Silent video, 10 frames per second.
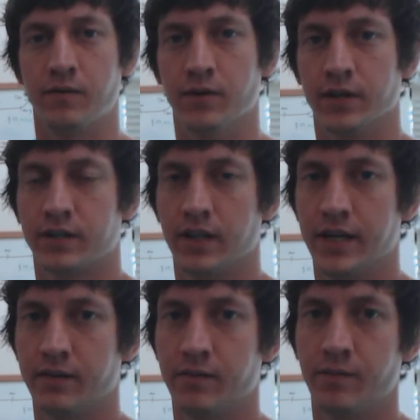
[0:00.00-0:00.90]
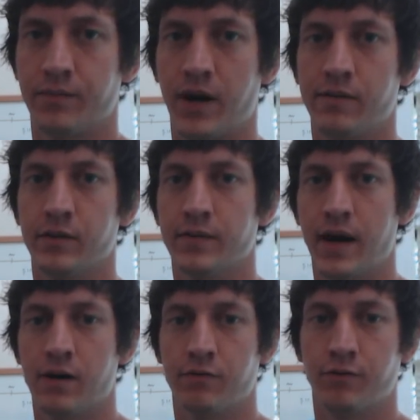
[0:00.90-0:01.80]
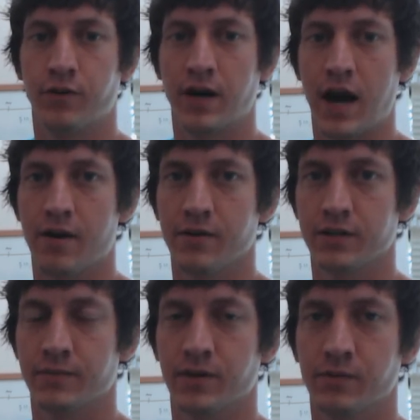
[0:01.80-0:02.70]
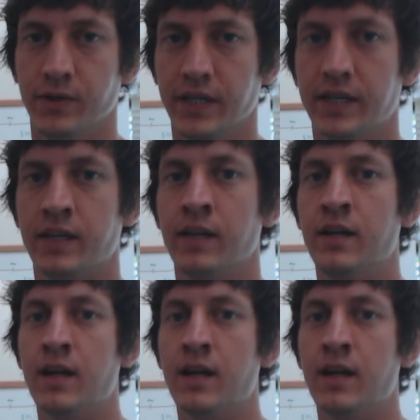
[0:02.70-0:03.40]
I worked like probably about 4 hours per week.